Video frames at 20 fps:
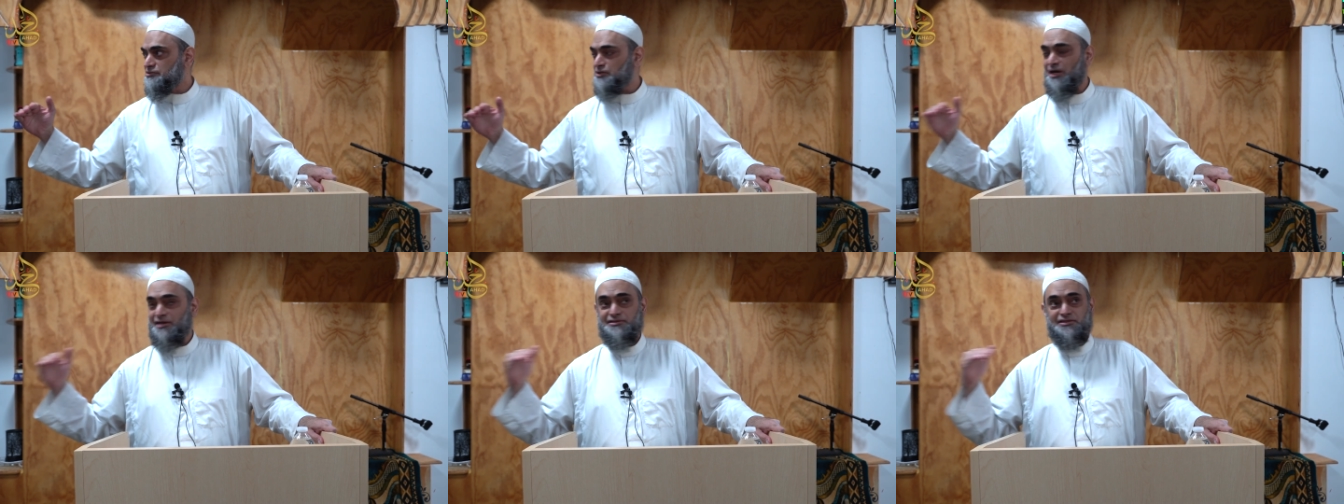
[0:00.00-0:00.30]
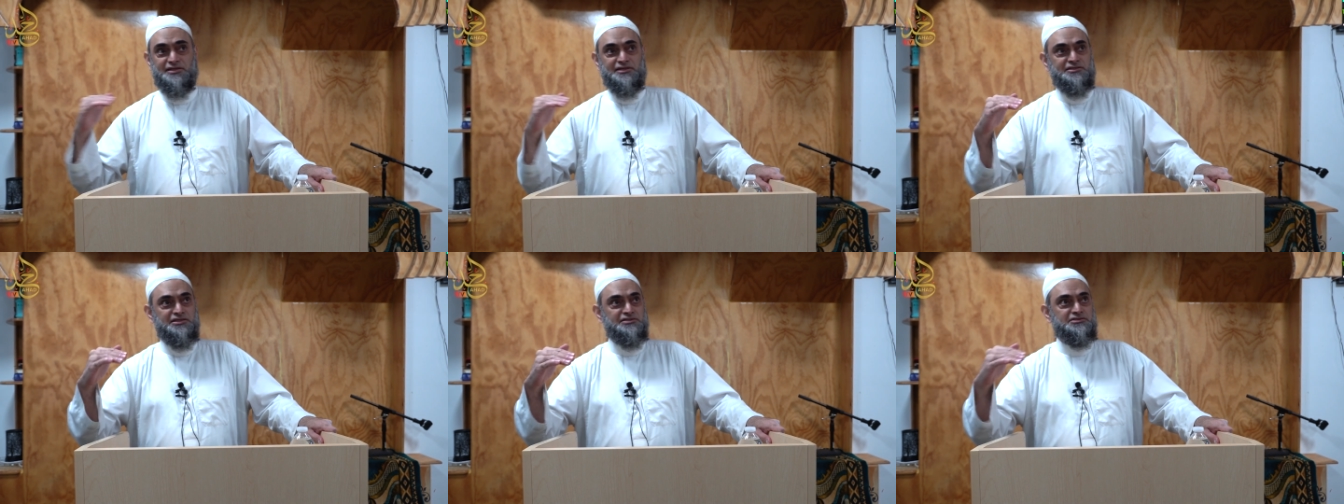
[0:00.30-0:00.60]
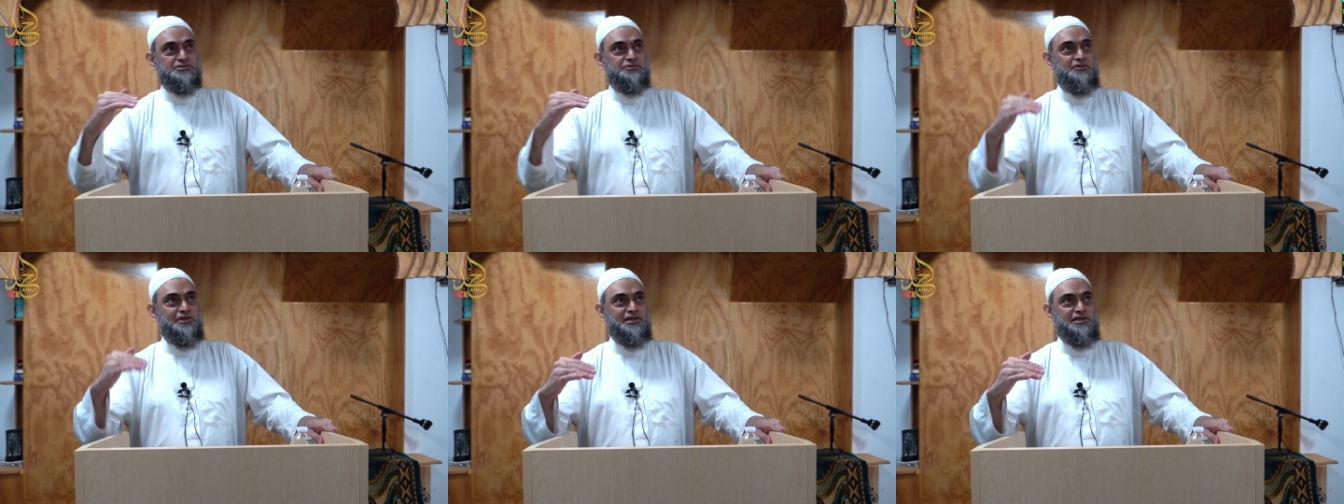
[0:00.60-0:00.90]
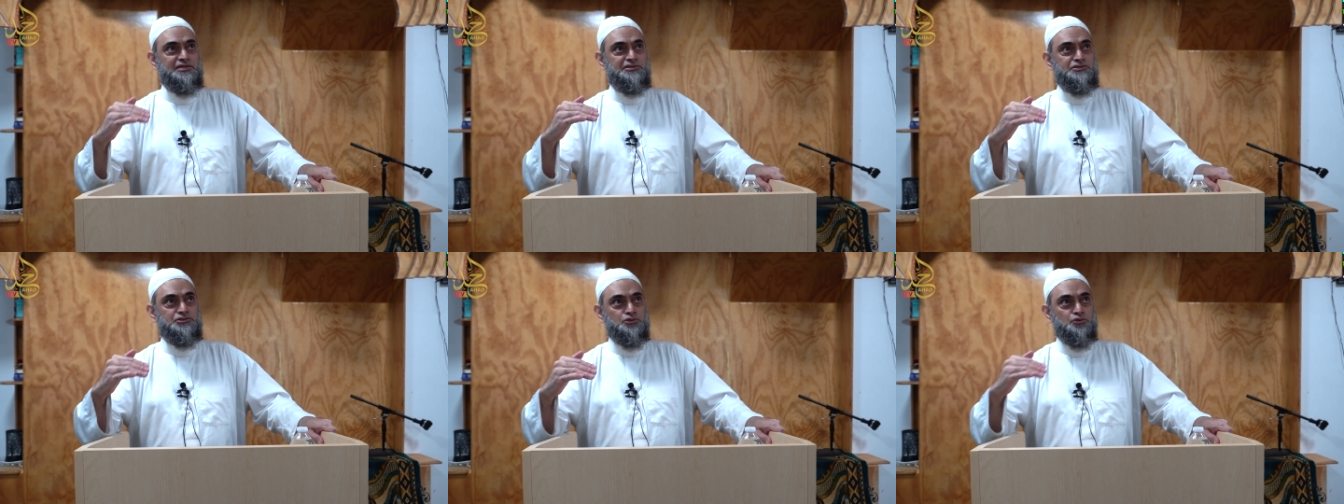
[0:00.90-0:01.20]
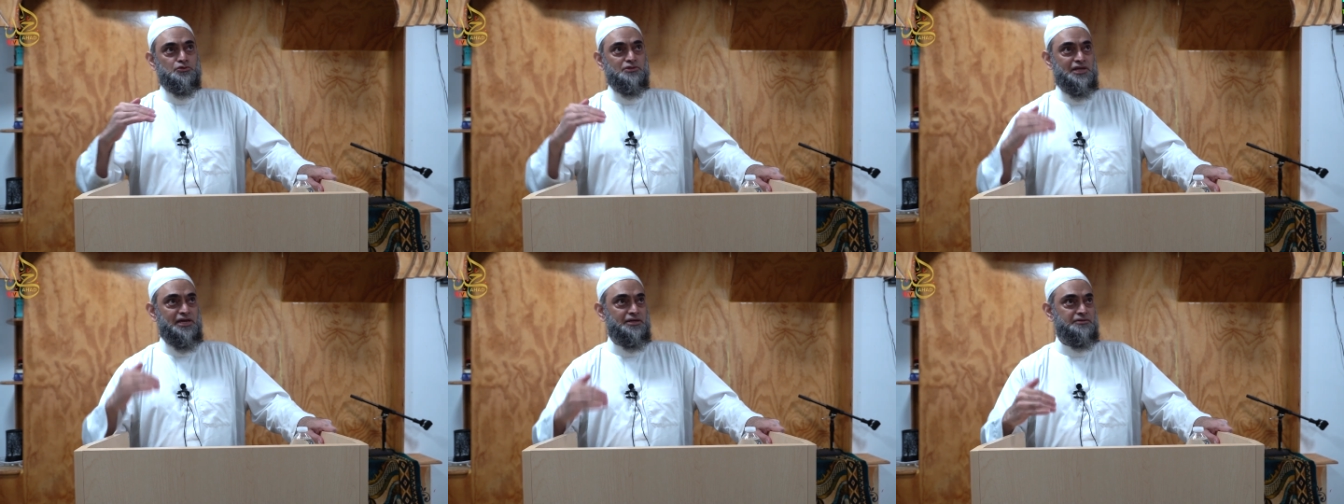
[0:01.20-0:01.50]
So I think it is really too
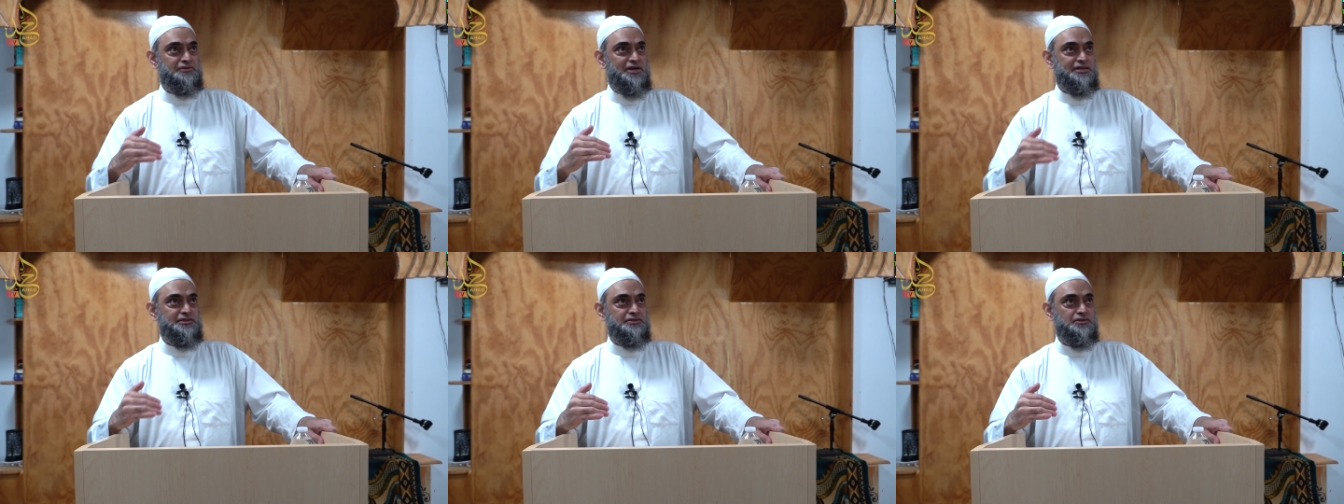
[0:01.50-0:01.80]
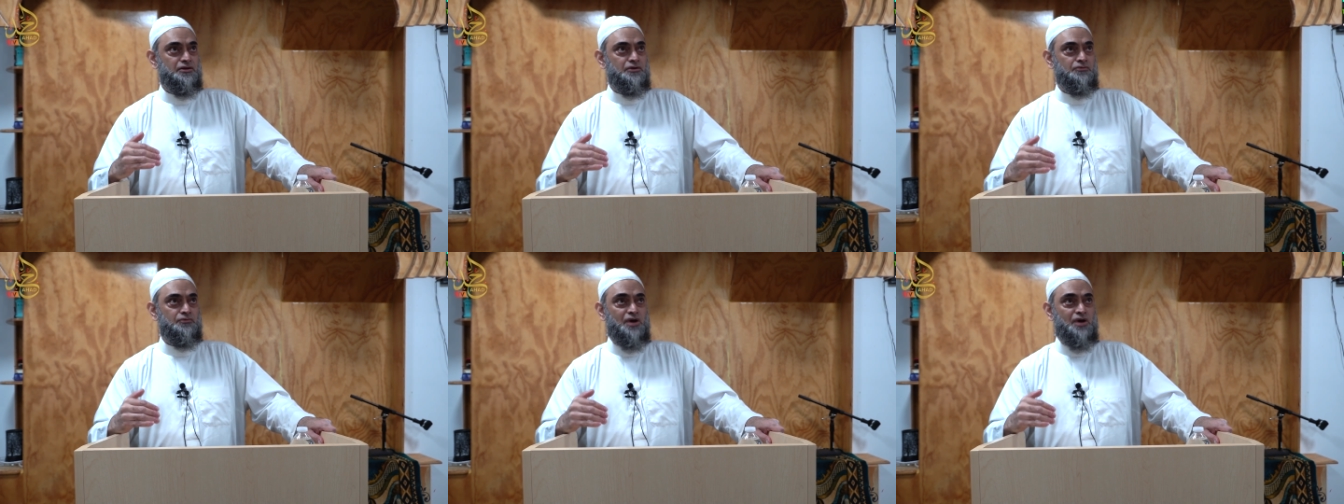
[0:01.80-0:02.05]
late right now.